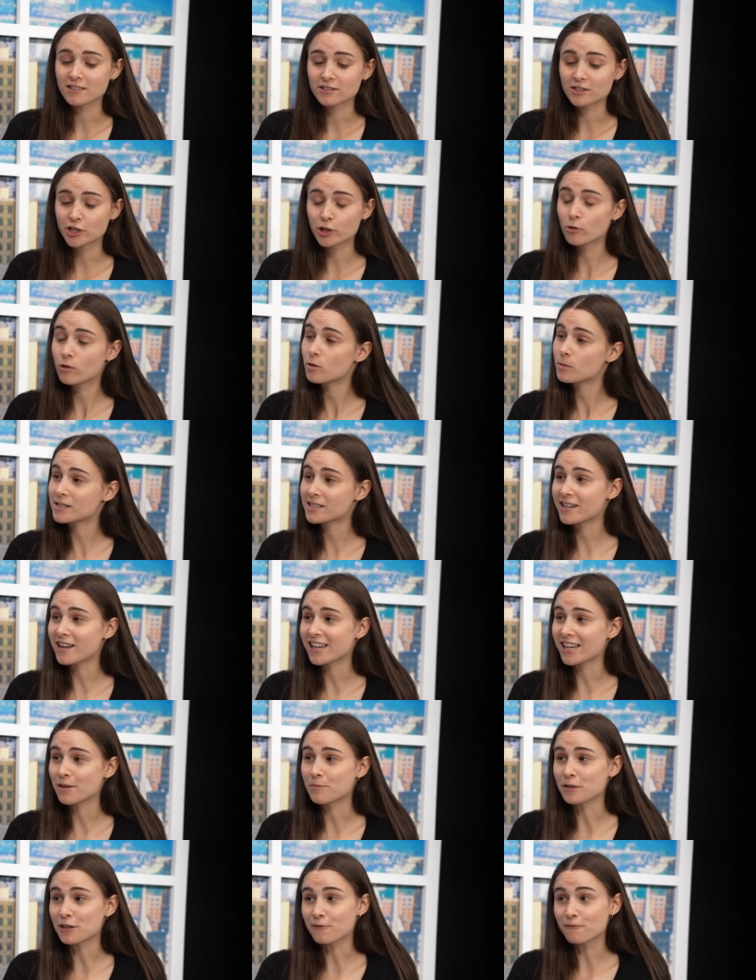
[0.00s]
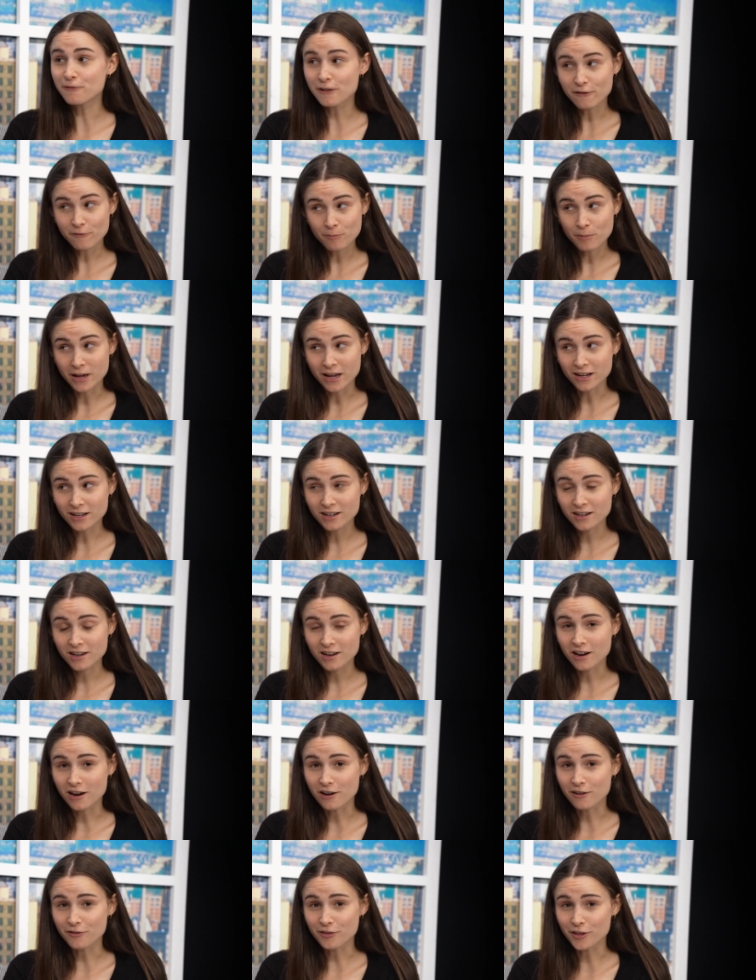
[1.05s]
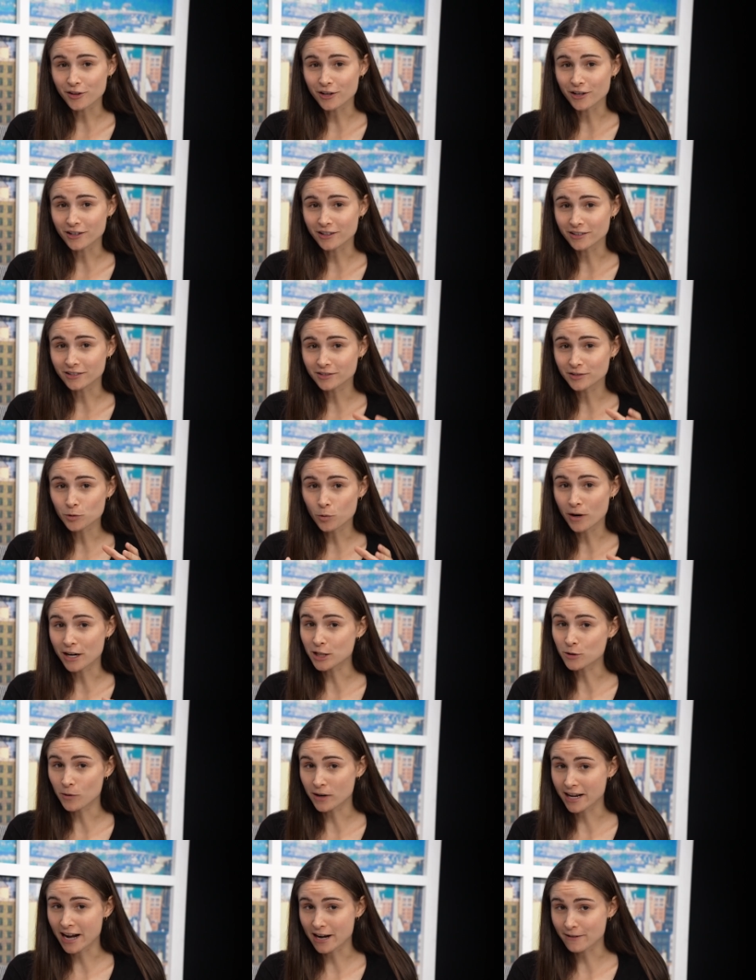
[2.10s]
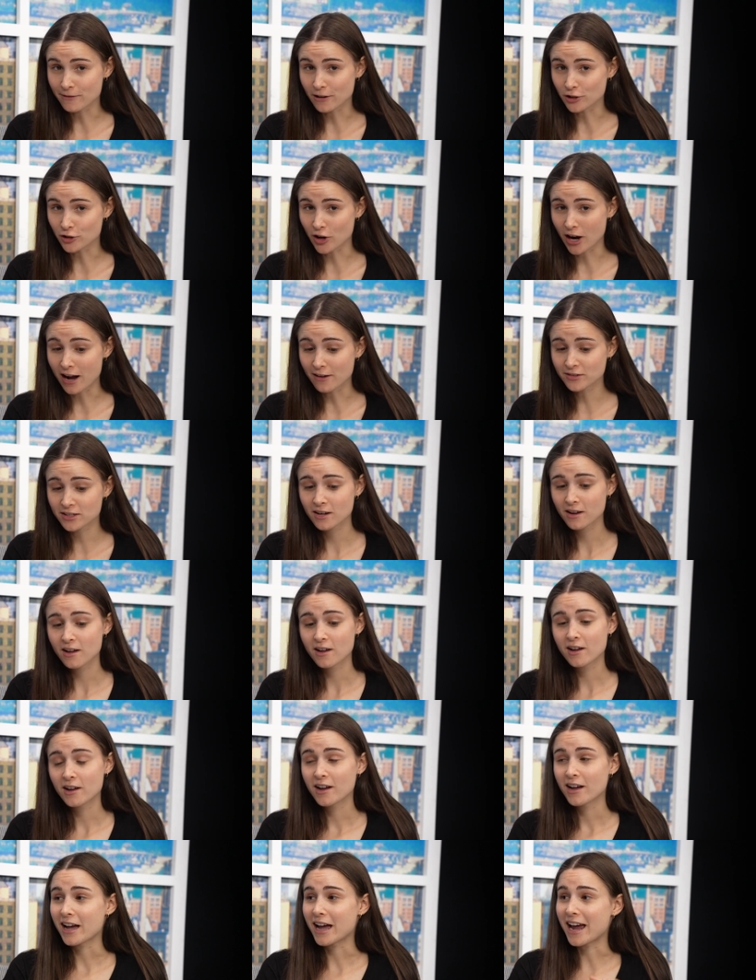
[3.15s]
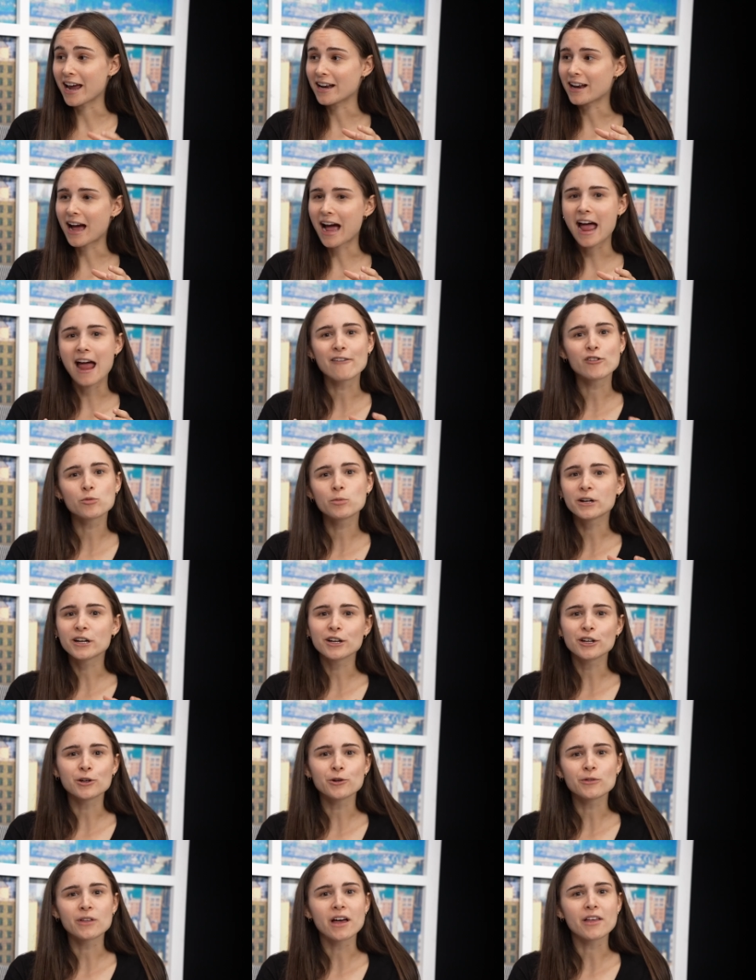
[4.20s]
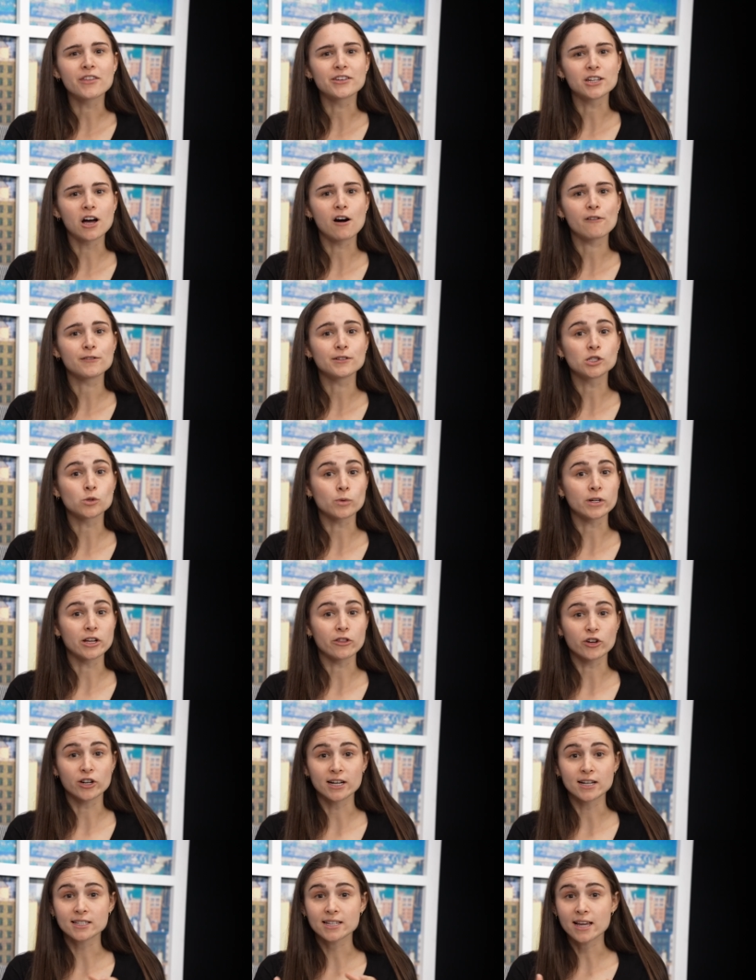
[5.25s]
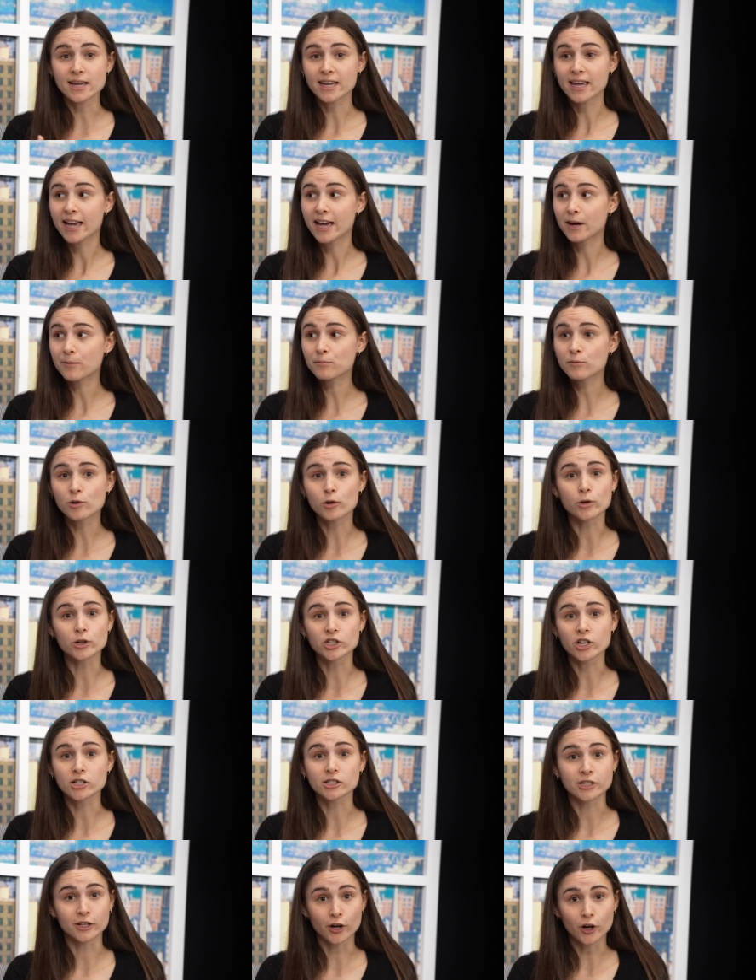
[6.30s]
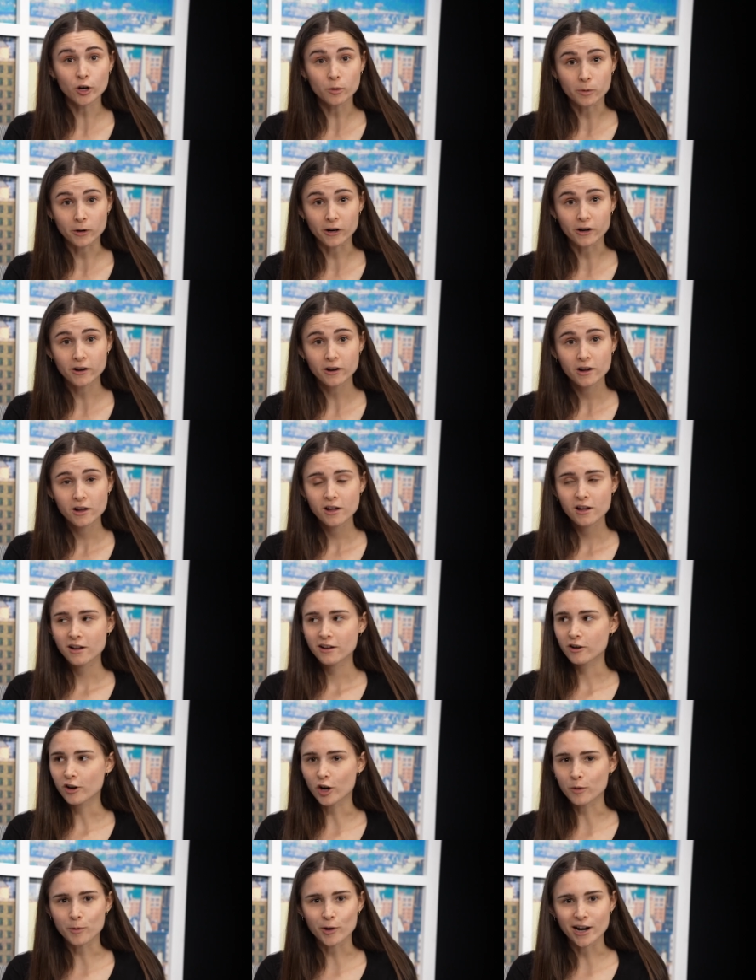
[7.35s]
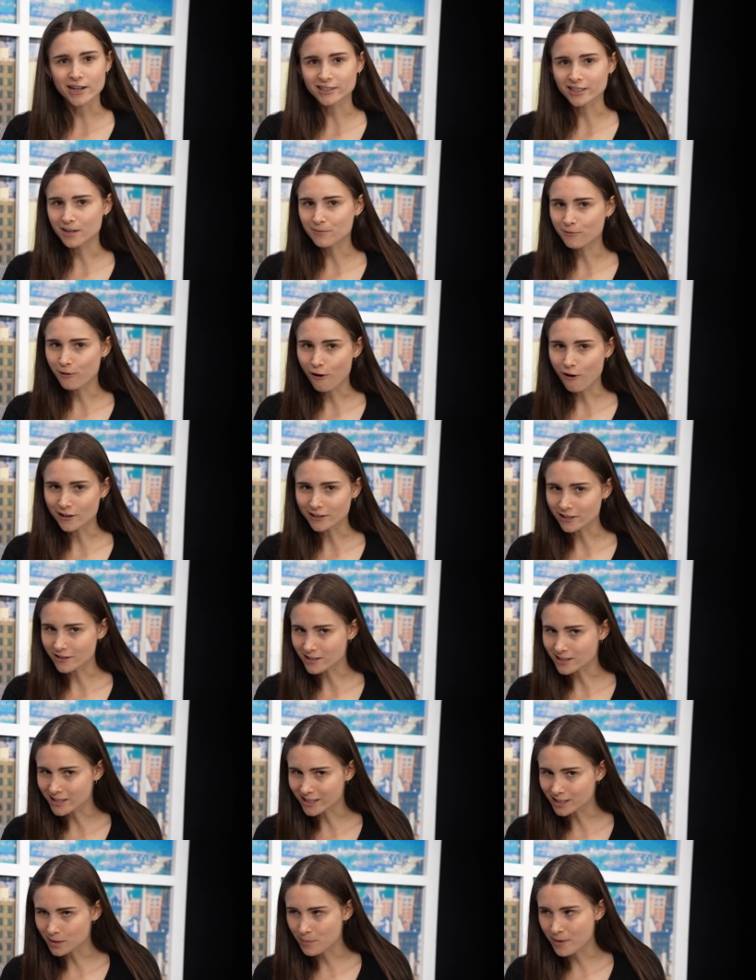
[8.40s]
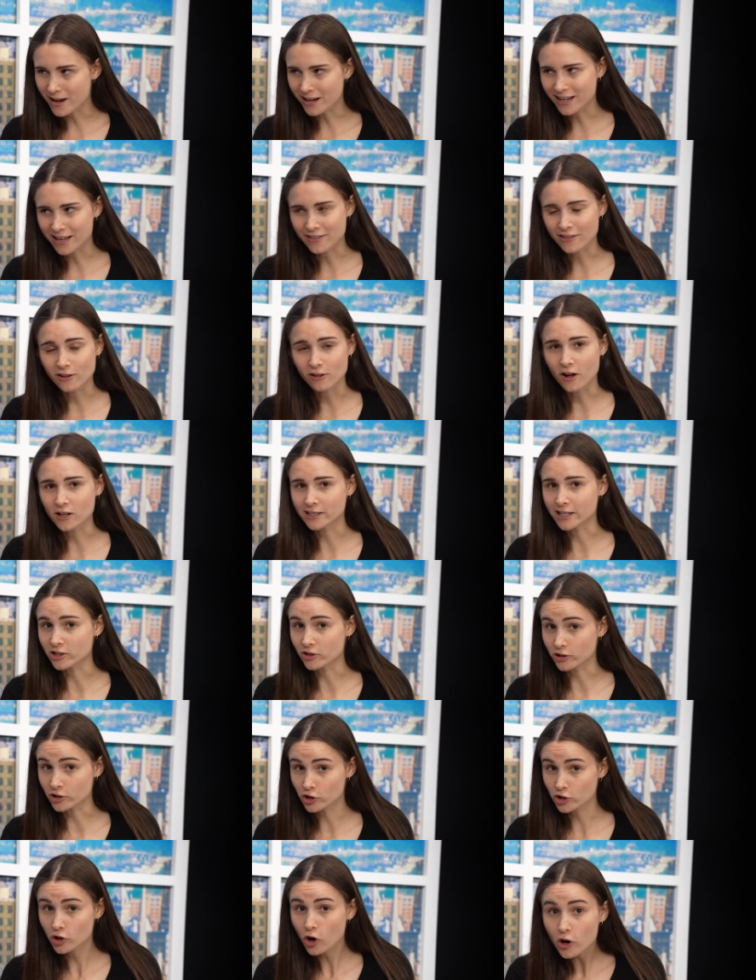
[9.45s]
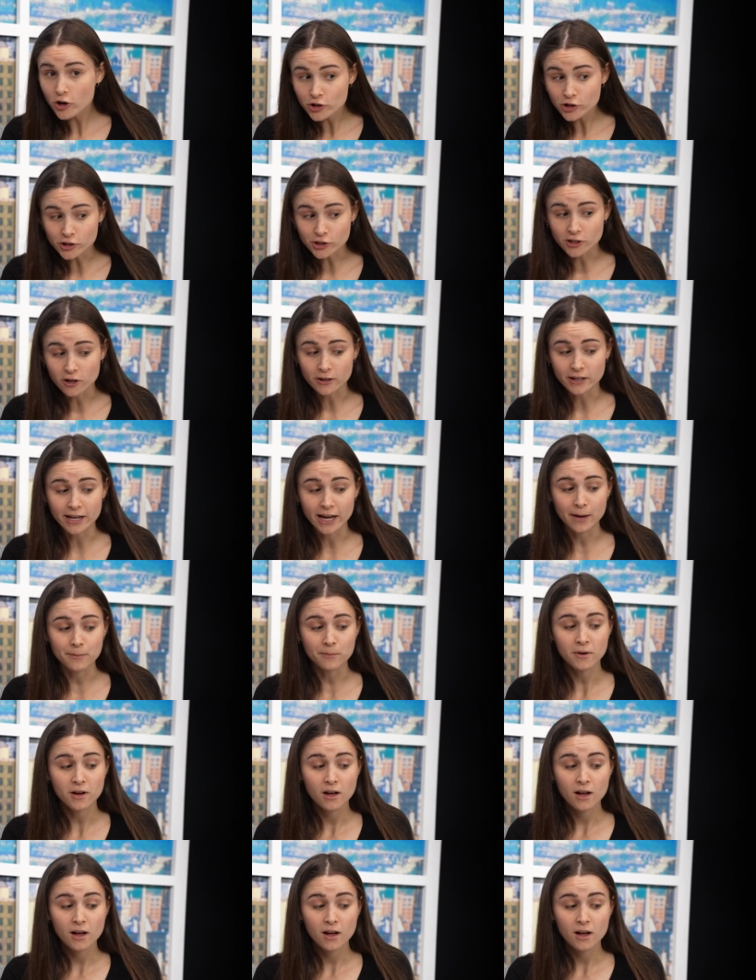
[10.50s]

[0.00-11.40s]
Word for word: Tua was taken with the fifth pick of the 2020 NFL draft, and everybody knew that the Dolphins were either going to take him or Justin Herbert. Herbert ended up falling to the sixth pick, and the Los Angeles Chargers took him.